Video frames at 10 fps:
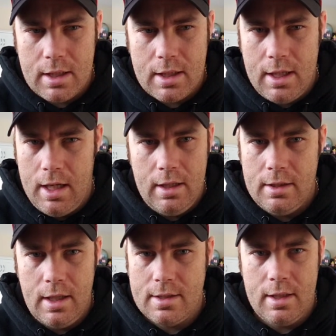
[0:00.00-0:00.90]
okay,
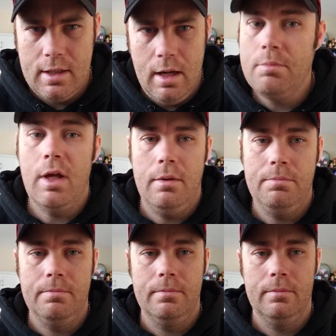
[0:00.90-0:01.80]
that's it, I'm done.
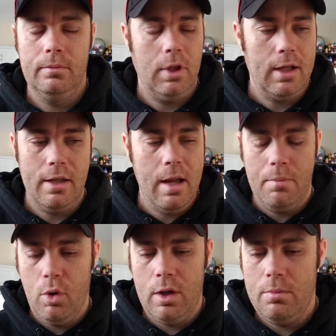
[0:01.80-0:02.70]
Like at that
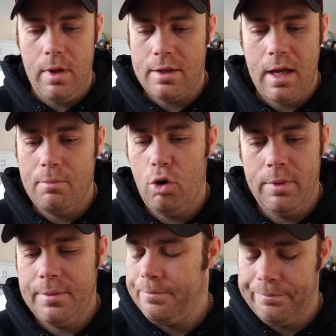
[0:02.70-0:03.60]

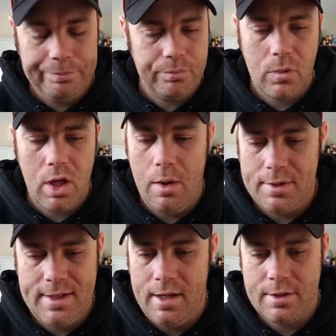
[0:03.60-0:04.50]
moment I was
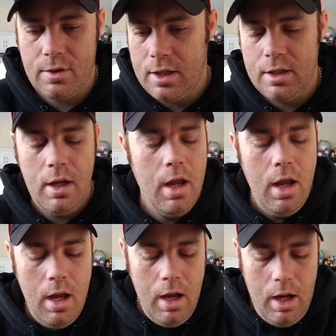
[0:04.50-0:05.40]
done. So I
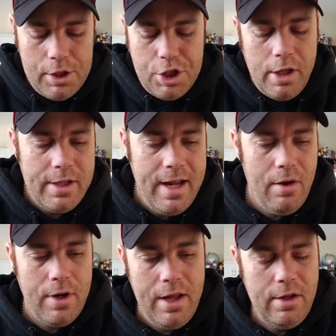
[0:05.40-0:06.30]
shut it
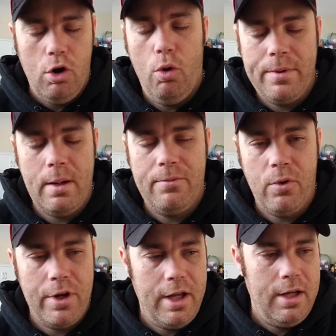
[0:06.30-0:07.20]
down and I opened up
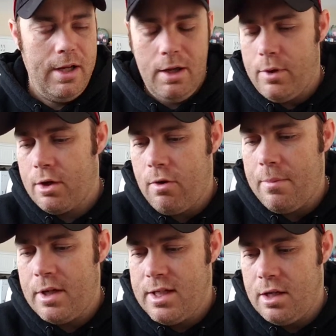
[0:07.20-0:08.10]
Fortnite and I went and grabbed
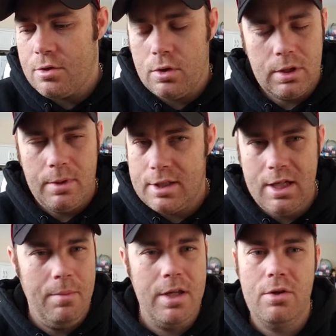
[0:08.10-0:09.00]
my 10-year-old. I'm like,
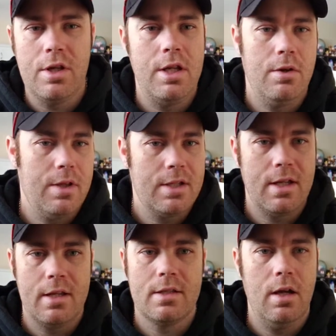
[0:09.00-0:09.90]
tell me you can hear this,
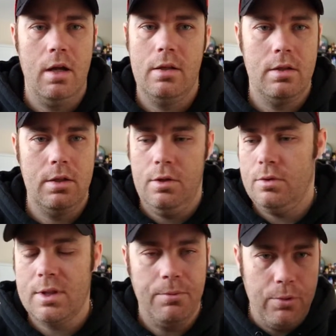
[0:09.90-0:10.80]
that it's not,
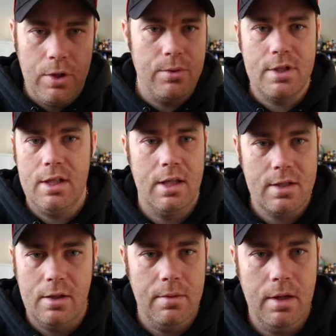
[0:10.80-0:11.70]
some frequency that's
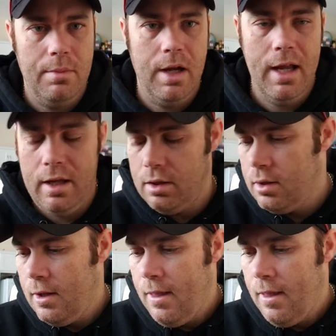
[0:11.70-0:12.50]
in my head.